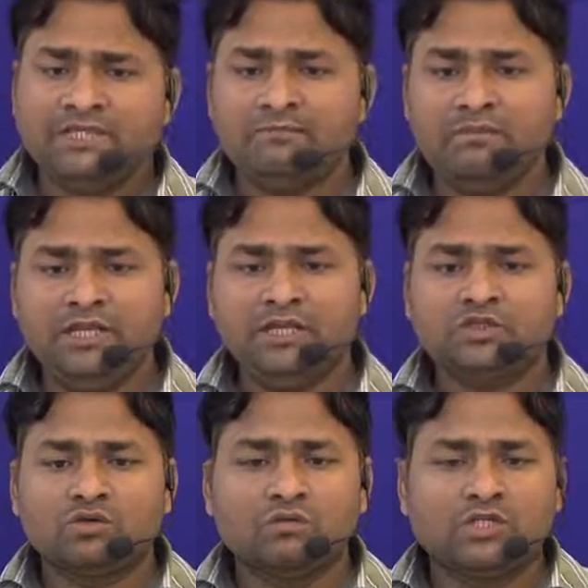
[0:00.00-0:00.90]
and
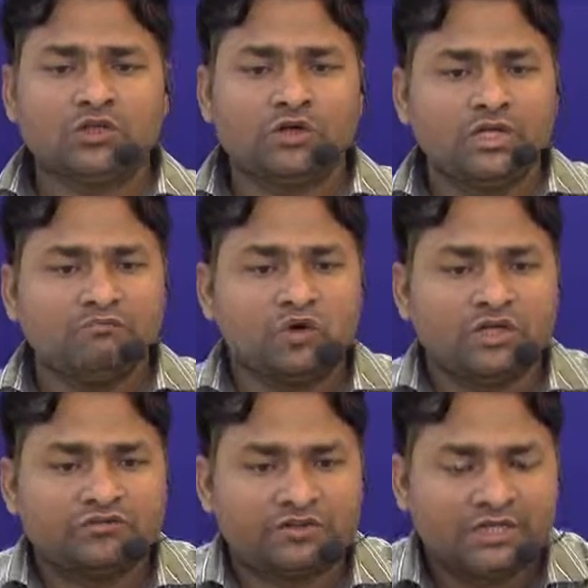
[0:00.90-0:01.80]
meanings of Victorian
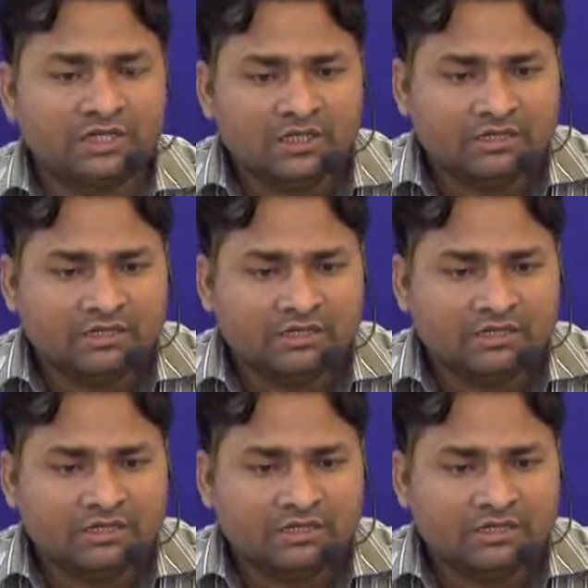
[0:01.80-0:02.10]
poetry